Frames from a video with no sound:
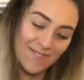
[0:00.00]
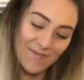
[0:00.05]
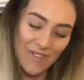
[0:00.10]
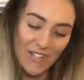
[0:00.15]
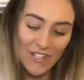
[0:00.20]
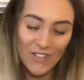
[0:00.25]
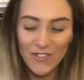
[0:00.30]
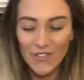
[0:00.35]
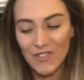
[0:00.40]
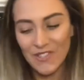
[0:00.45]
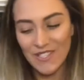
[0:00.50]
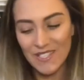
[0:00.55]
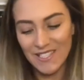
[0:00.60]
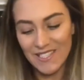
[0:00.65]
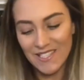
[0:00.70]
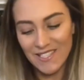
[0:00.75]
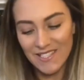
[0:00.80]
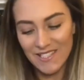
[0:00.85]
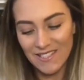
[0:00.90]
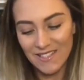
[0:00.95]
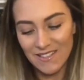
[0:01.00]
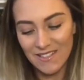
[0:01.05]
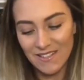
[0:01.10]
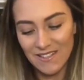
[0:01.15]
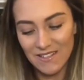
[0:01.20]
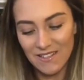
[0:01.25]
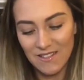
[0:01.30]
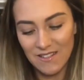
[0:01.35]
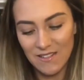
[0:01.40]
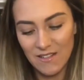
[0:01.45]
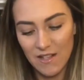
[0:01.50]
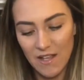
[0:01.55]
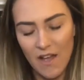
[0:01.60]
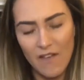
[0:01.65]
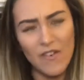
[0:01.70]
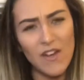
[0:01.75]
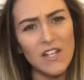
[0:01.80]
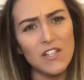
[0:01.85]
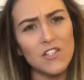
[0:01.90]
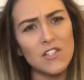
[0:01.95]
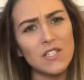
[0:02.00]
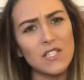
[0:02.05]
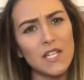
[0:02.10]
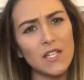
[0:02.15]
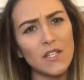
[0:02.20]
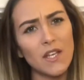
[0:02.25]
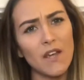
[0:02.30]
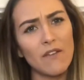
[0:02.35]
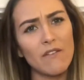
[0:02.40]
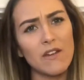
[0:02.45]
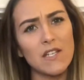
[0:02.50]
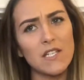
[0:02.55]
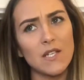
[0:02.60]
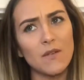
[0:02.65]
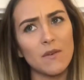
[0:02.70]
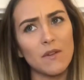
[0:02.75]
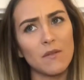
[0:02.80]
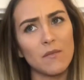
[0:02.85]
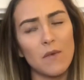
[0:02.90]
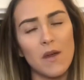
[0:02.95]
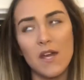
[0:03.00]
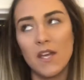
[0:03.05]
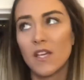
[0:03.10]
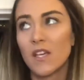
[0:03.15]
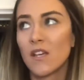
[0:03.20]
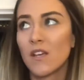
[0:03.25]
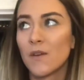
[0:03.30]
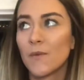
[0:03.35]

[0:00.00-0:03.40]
because I just said get ready with me.